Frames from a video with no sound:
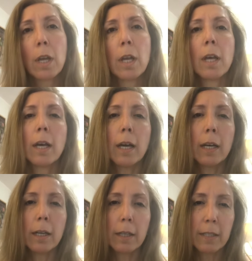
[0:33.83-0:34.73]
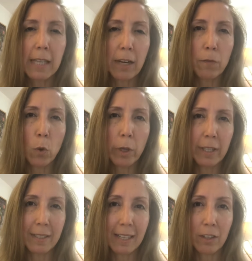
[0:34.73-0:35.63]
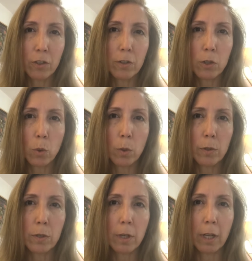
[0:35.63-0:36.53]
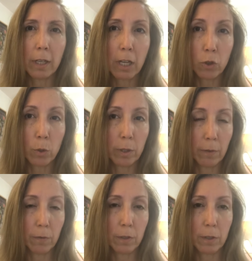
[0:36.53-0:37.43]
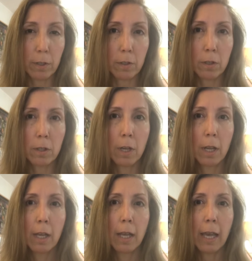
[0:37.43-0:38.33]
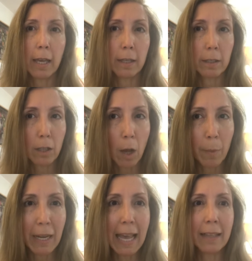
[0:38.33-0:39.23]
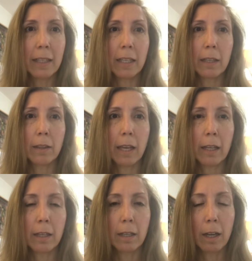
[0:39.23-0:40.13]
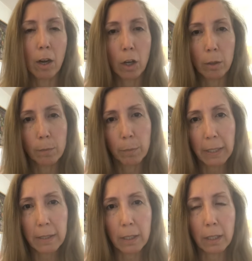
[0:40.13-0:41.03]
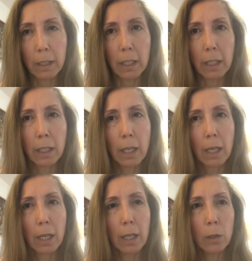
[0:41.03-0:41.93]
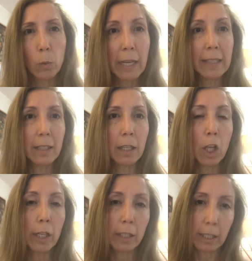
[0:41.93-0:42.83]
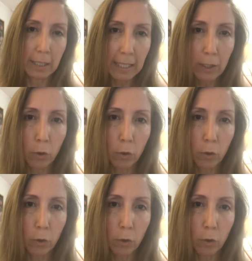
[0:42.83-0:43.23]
a set of orientations towards cultural differences and commonality that are basically arrayed along a continuum.